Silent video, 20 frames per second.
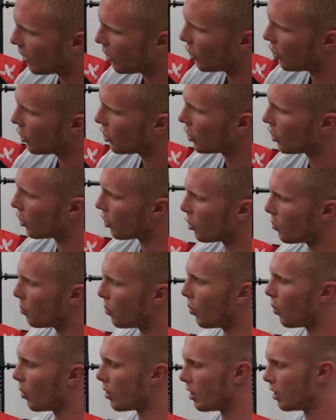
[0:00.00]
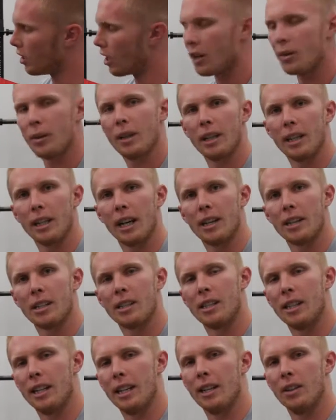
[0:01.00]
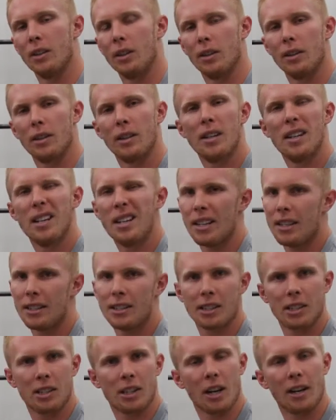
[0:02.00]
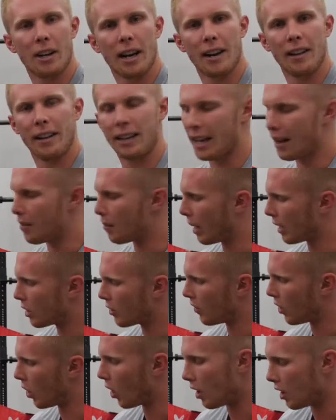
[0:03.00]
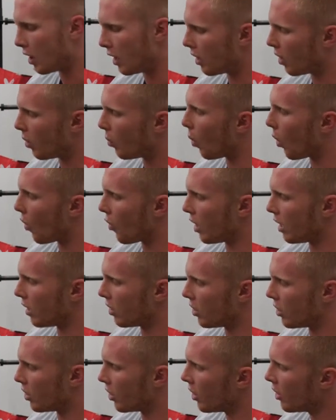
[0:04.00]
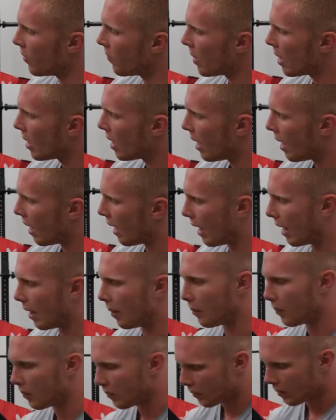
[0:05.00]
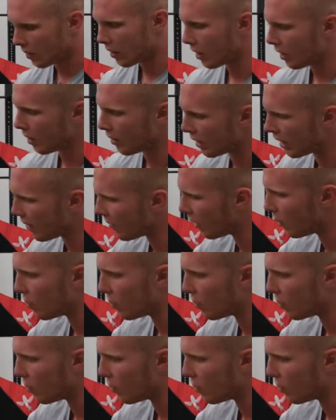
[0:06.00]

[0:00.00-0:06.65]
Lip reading: new to the sport, you don't really understand or just don't really have much of an idea on what these do, I'm going to give you a